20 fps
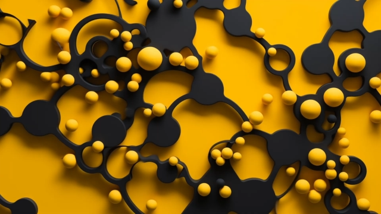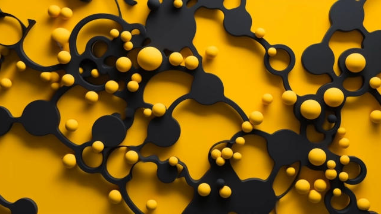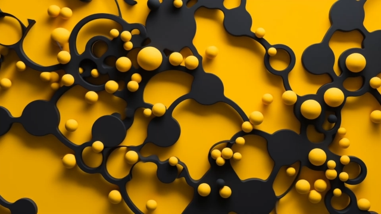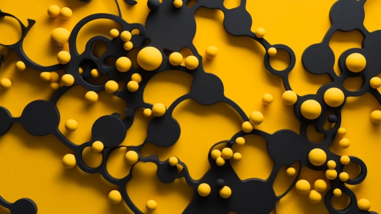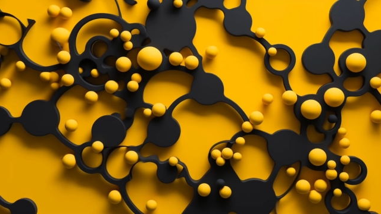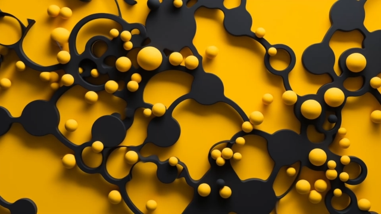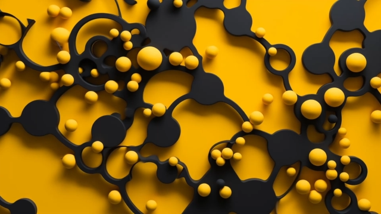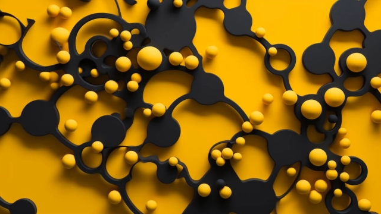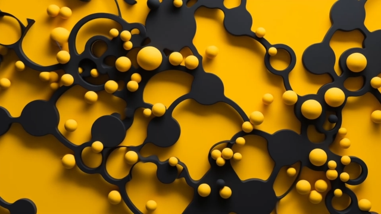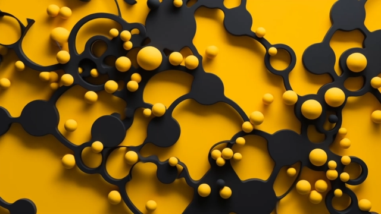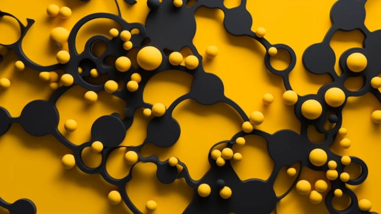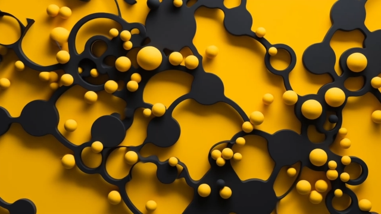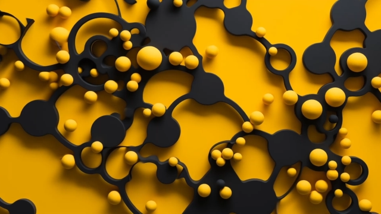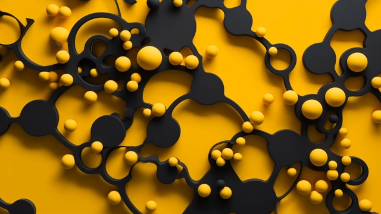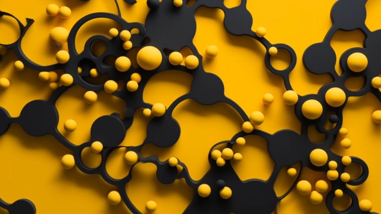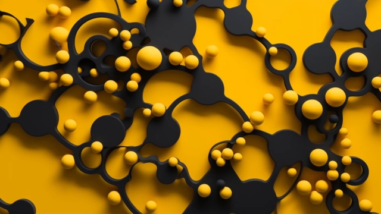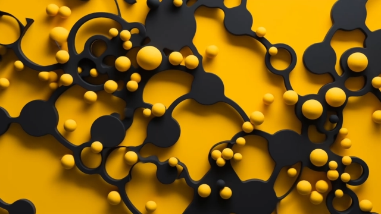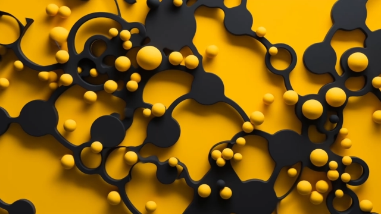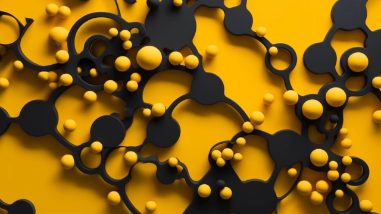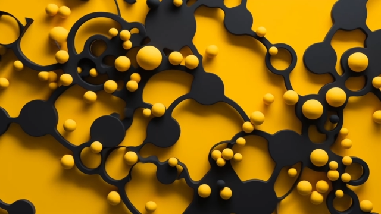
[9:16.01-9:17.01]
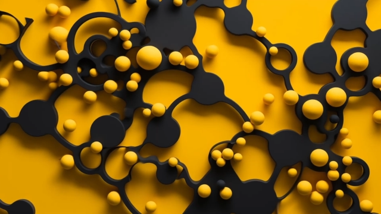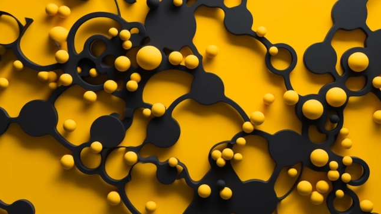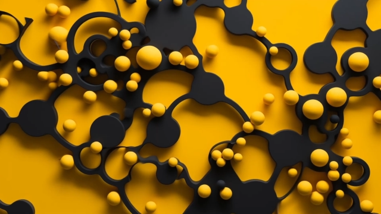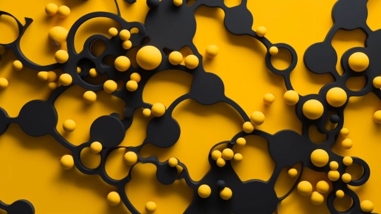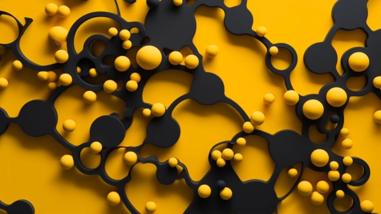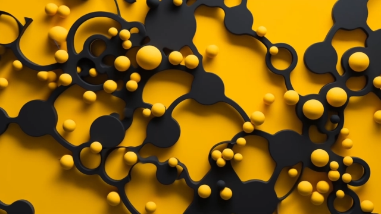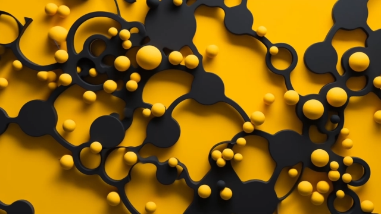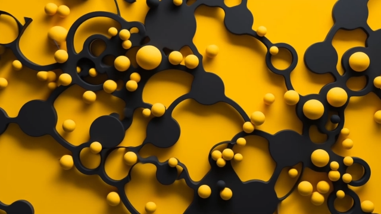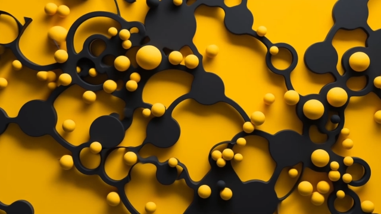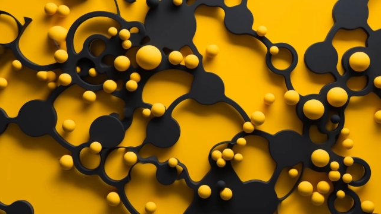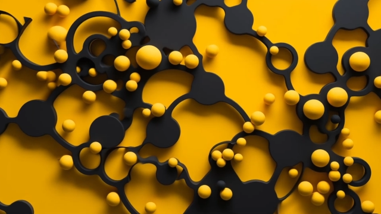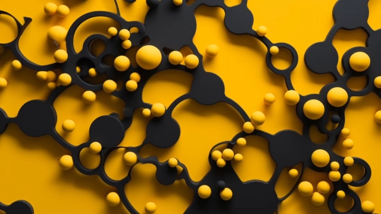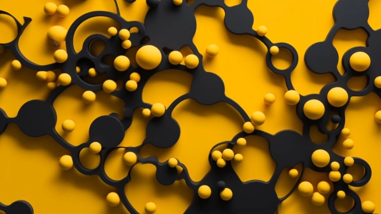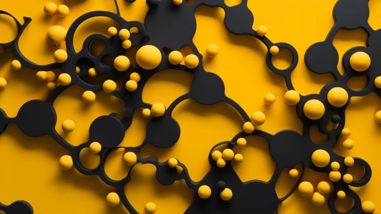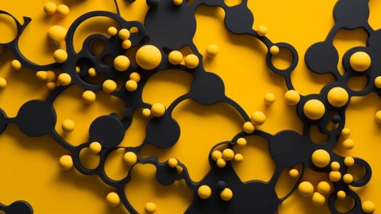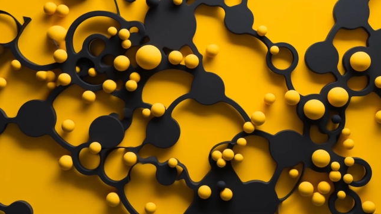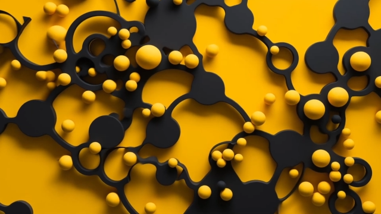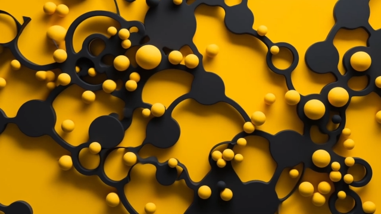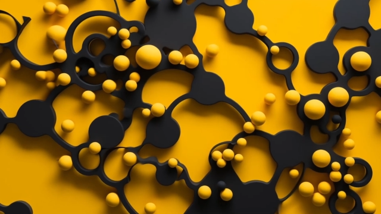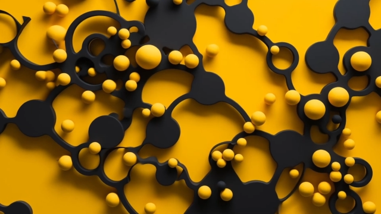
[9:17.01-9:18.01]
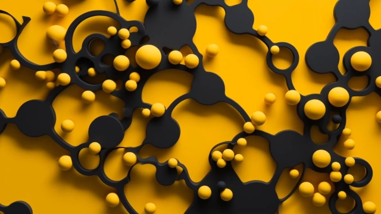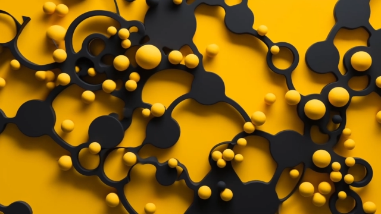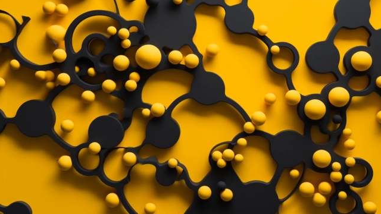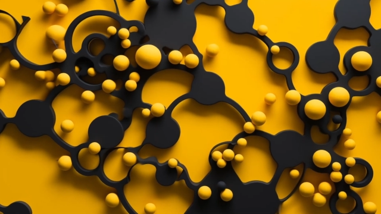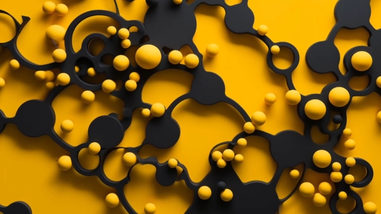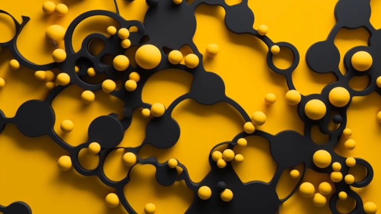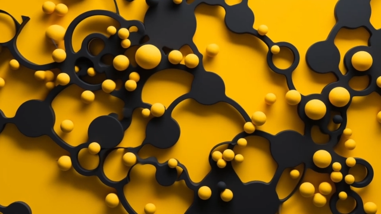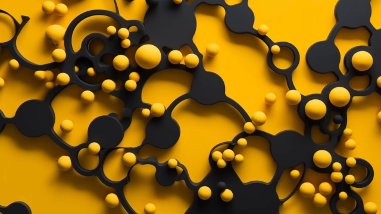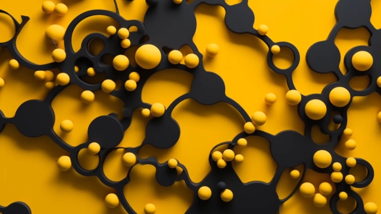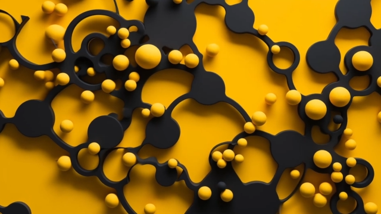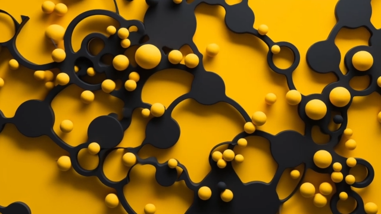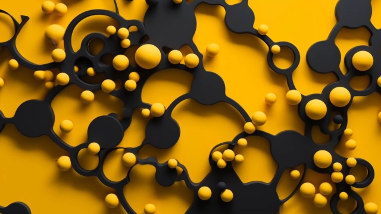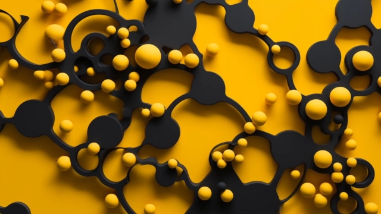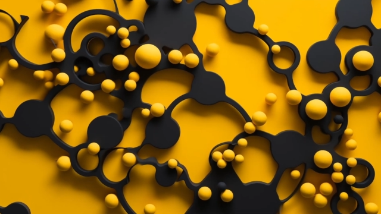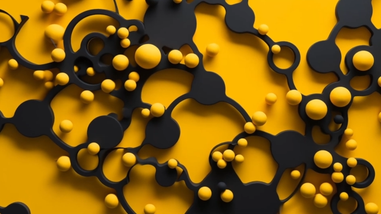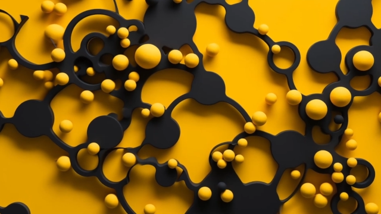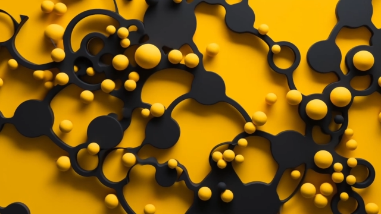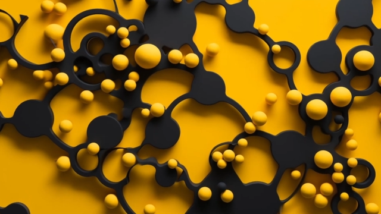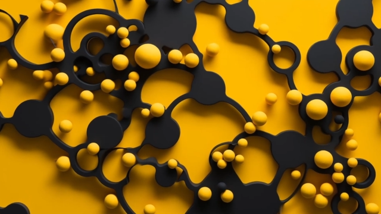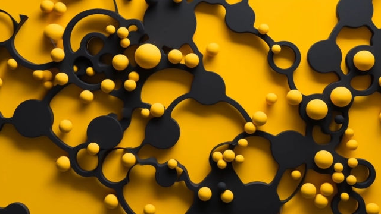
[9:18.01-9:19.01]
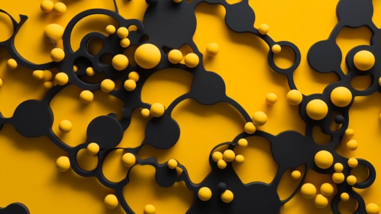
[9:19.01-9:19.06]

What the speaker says: (no speaker visible)